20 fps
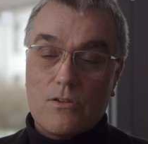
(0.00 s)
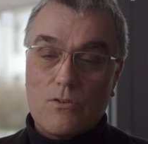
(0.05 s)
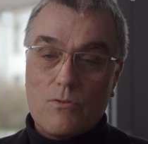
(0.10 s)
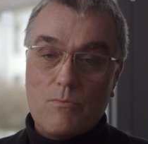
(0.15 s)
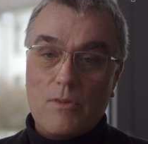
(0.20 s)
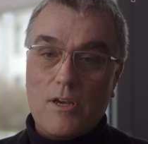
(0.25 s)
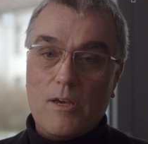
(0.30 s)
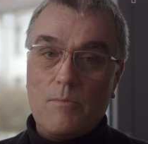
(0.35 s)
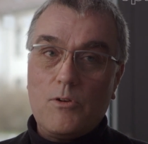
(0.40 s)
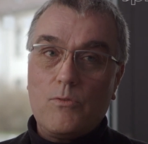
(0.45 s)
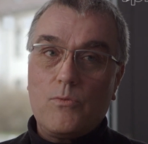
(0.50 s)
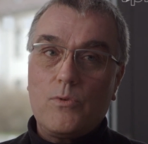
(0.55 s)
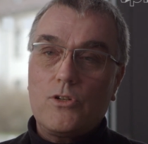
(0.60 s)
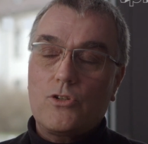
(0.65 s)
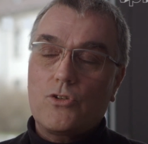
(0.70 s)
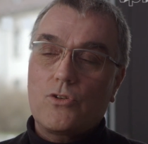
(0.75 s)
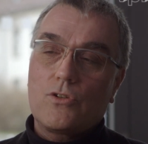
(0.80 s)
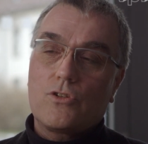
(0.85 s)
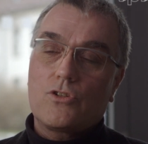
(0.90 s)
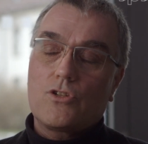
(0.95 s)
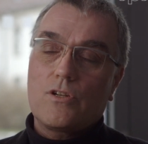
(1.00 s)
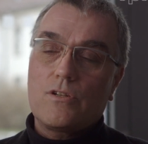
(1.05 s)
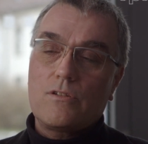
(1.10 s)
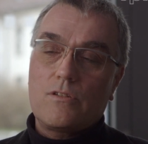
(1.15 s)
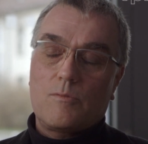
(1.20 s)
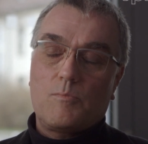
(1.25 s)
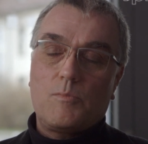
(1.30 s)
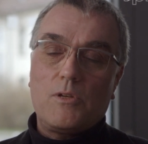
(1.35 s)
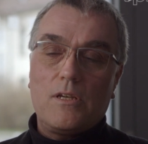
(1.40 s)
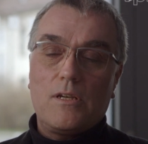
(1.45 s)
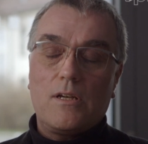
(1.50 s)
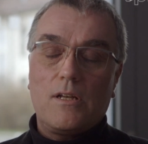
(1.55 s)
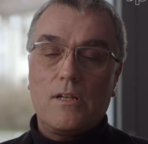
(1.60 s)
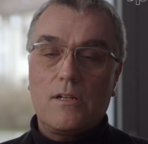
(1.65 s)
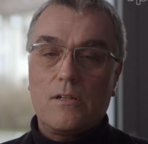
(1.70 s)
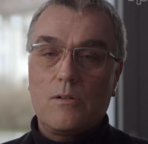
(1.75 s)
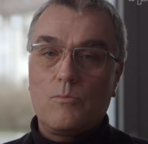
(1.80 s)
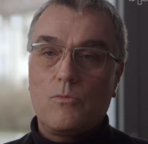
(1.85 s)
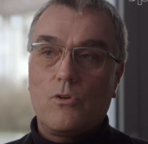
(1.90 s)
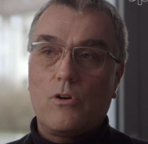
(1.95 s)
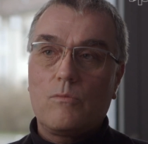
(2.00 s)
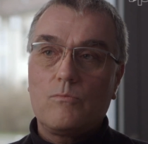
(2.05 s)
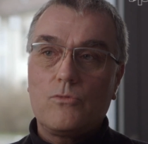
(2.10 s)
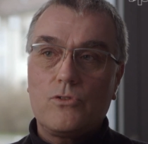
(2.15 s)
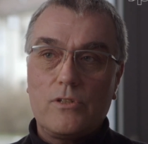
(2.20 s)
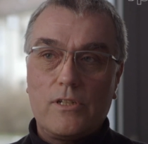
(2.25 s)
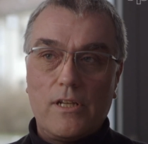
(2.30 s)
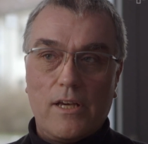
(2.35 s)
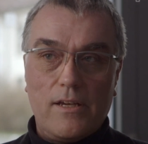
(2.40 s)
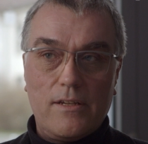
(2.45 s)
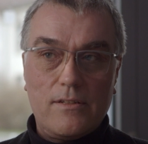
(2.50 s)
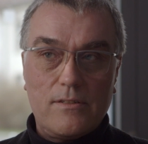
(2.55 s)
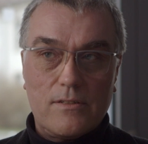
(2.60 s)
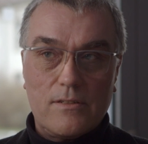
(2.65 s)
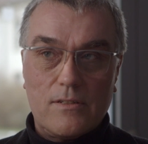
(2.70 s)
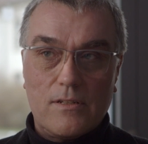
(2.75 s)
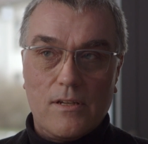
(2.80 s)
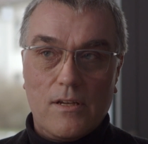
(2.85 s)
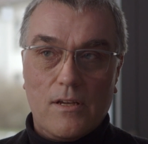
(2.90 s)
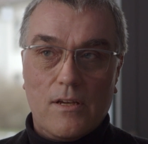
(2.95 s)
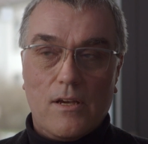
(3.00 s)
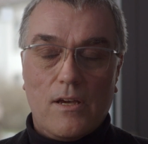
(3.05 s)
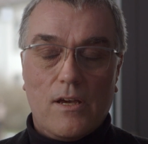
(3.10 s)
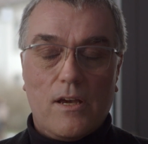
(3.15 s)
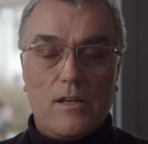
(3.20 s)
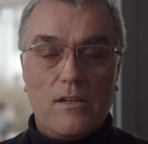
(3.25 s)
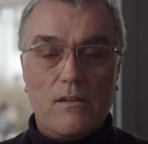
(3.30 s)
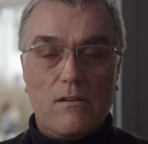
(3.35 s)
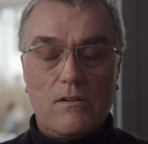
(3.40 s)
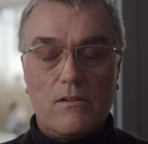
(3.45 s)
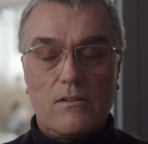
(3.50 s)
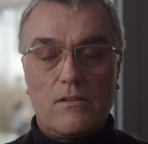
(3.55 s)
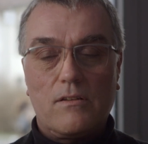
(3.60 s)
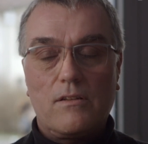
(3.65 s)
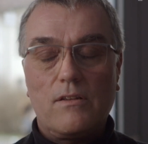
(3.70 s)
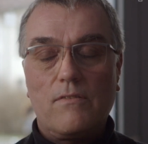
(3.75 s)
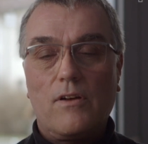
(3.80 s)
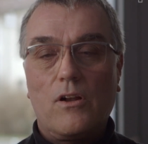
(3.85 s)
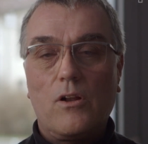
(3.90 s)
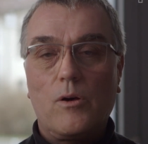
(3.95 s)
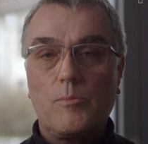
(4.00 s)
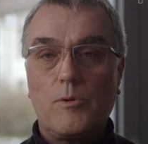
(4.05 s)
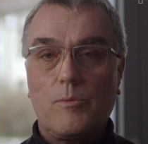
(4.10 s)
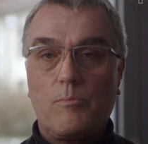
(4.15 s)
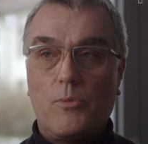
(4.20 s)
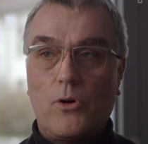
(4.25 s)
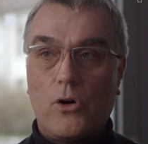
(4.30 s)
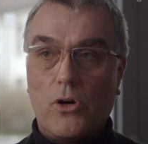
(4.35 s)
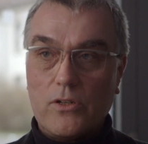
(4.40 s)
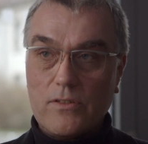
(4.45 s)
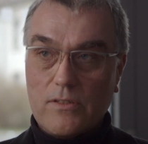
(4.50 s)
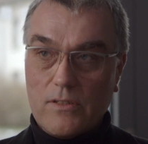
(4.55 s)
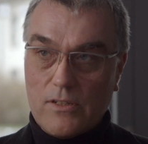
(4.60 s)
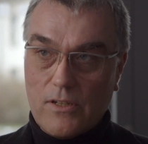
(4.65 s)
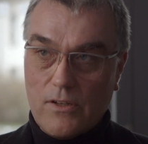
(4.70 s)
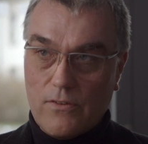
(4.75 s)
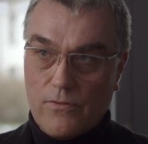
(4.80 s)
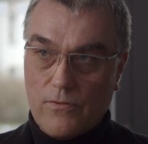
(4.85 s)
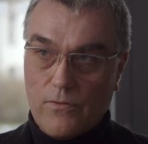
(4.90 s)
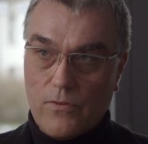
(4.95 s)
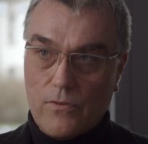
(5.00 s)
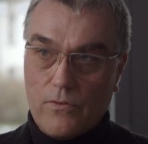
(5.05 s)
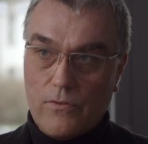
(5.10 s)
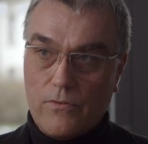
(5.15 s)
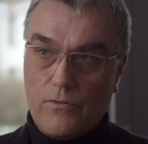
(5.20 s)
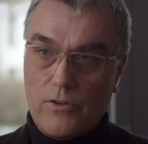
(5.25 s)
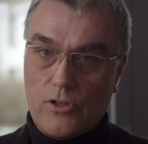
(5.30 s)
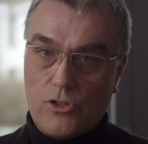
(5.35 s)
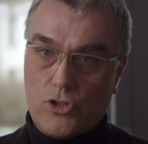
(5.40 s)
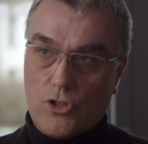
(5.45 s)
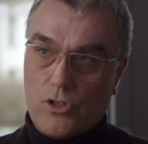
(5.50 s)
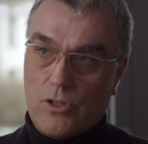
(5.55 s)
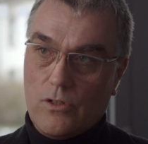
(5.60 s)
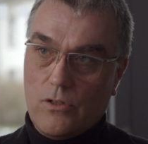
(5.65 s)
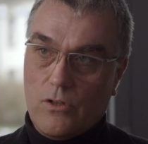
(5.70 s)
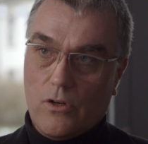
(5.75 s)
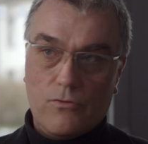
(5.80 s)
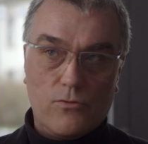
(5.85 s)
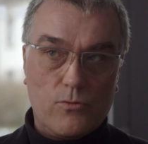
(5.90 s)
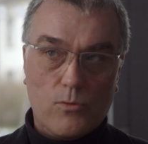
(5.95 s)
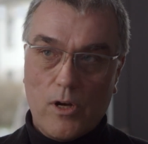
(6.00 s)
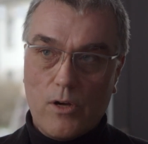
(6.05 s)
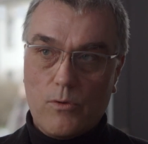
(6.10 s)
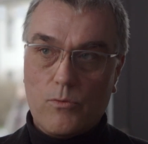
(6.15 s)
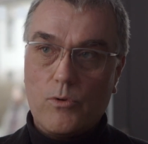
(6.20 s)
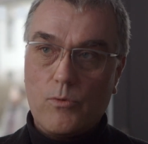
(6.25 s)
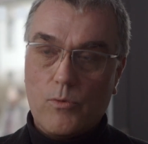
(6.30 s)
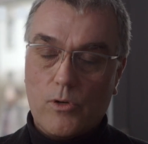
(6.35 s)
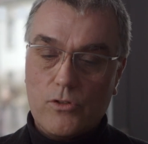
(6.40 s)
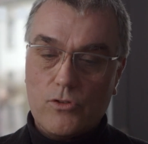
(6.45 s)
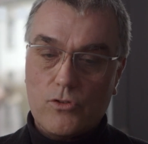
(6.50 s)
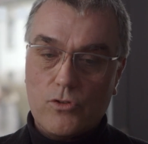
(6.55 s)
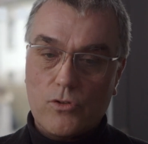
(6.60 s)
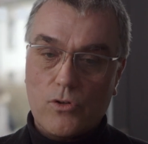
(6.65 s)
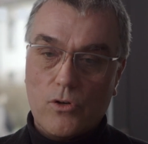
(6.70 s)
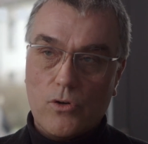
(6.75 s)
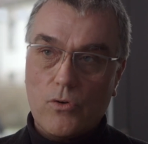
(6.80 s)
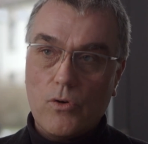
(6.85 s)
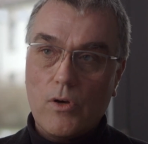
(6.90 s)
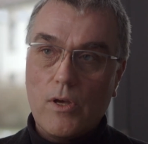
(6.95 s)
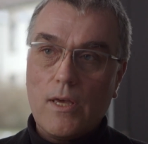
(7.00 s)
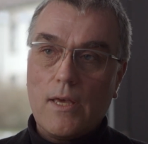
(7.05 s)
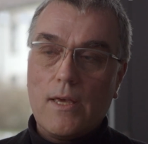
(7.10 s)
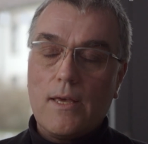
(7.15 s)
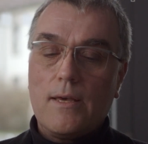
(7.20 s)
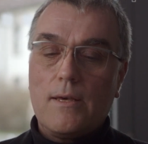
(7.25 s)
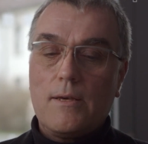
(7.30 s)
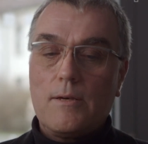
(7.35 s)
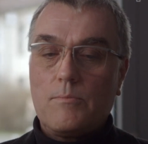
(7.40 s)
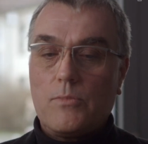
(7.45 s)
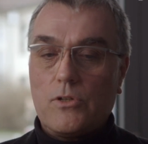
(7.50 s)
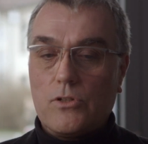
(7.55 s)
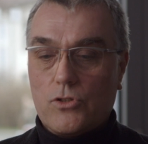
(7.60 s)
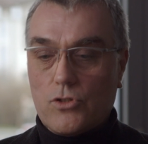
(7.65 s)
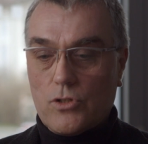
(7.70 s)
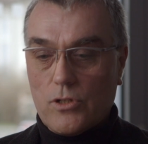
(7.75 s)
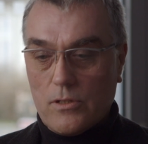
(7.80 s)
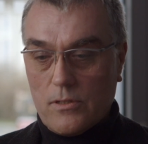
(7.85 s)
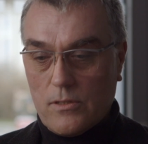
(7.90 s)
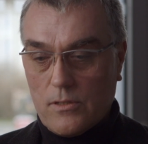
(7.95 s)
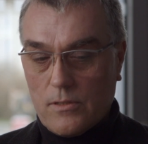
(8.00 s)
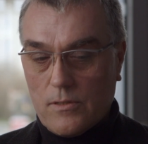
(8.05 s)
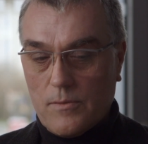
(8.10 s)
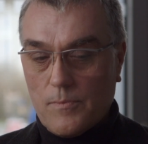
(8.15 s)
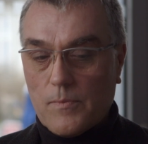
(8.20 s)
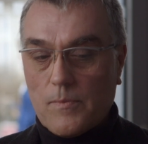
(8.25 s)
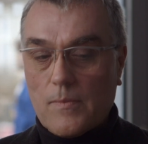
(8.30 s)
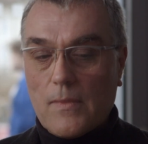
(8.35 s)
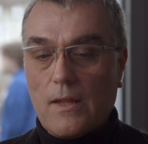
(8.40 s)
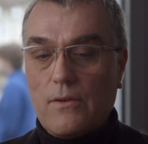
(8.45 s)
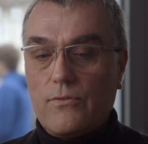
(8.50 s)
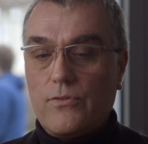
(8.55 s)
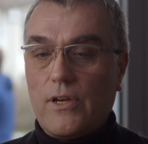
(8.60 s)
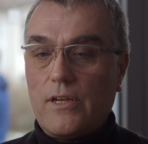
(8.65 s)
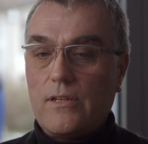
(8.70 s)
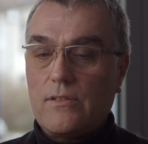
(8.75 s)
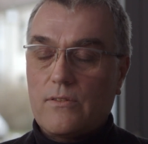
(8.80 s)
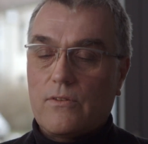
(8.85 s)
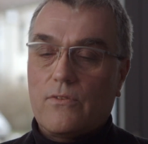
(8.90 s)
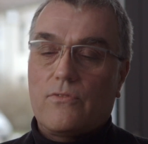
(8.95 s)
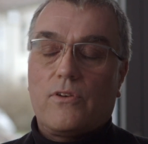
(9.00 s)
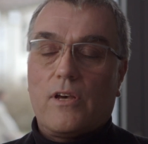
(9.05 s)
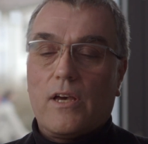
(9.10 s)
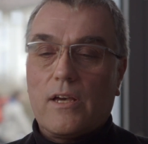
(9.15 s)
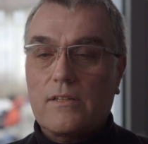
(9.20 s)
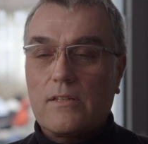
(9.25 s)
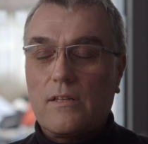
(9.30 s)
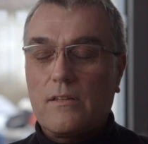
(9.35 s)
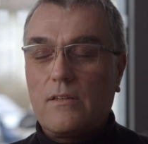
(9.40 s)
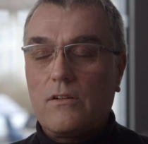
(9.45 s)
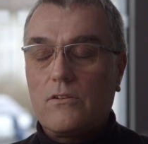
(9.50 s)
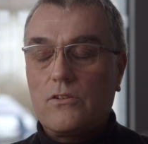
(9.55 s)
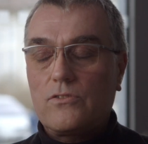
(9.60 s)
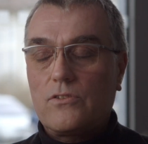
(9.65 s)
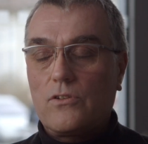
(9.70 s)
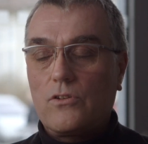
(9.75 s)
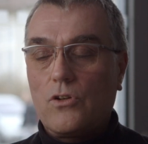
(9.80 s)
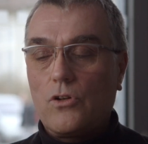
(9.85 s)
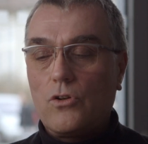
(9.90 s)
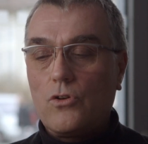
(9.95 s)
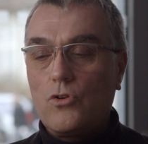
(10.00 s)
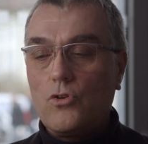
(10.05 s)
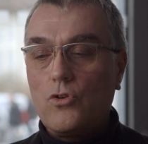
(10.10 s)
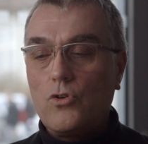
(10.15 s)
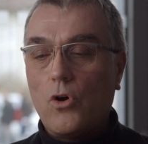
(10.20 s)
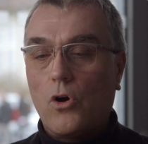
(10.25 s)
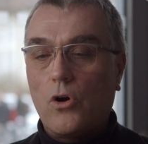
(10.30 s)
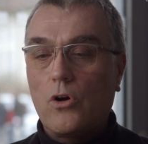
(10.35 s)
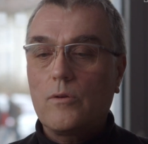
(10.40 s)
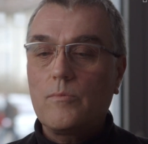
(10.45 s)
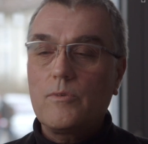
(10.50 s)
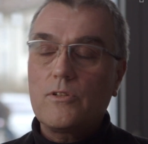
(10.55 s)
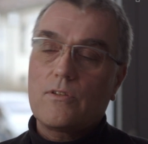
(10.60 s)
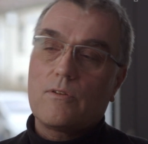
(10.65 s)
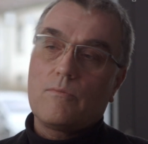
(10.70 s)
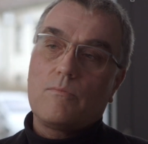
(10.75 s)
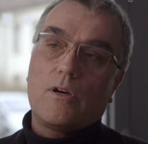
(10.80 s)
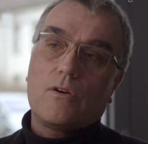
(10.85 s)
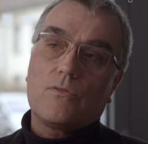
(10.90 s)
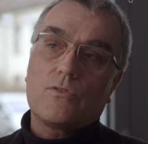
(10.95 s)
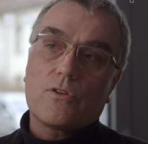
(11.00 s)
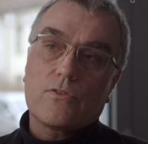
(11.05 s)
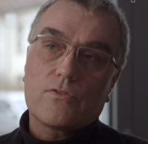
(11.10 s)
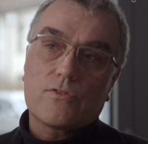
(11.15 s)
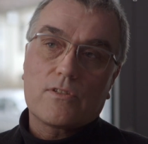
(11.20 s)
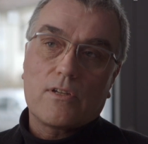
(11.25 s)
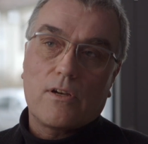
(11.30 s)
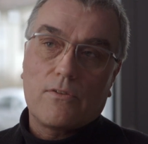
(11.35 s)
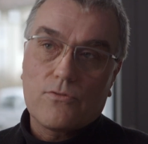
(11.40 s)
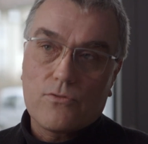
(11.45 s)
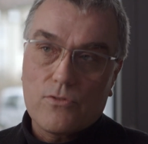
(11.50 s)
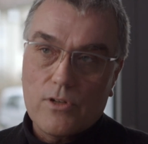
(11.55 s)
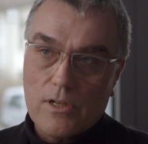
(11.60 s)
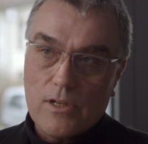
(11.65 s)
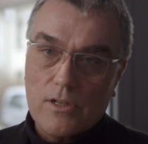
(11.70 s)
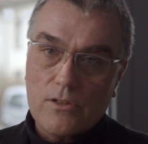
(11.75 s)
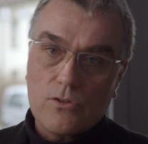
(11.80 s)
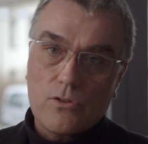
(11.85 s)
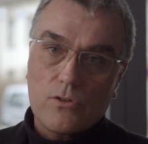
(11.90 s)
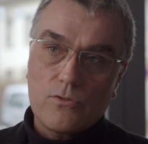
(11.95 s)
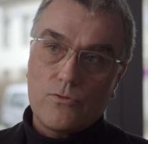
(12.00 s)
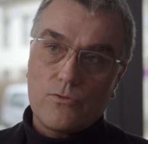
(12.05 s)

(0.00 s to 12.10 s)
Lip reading: So maybe we should just be a little more modest and not develop a positive vision of where we want to go, but just face the fact that there is an enormous amount of suffering and